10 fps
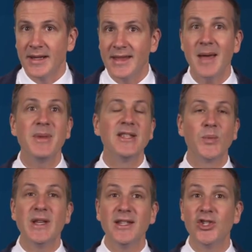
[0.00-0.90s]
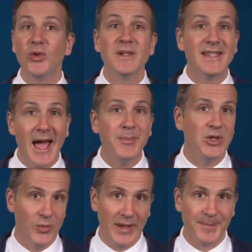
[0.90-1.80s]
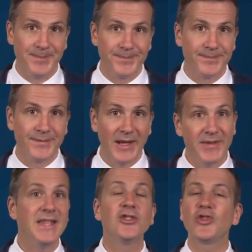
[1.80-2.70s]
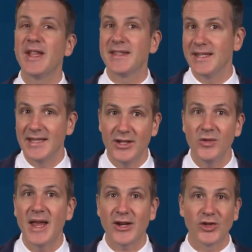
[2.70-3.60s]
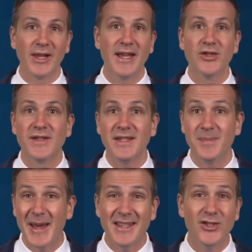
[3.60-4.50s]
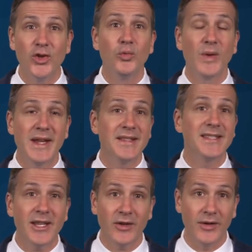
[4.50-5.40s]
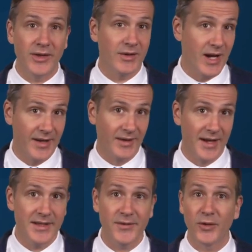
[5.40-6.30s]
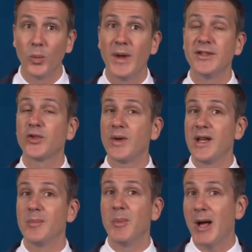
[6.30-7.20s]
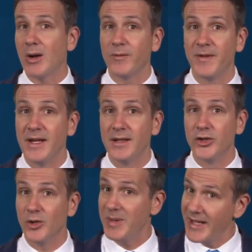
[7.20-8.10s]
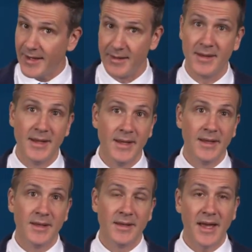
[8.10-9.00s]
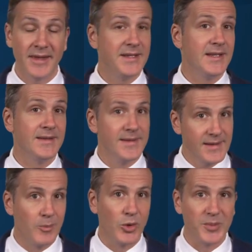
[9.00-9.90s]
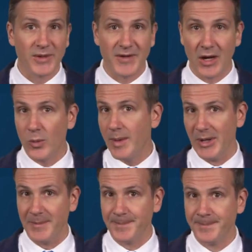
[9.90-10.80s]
and that means we need to adapt to it. If these trends continue, national agencies may need to reconsider their guidelines for when screening mammography should begin, at least in some groups of young women.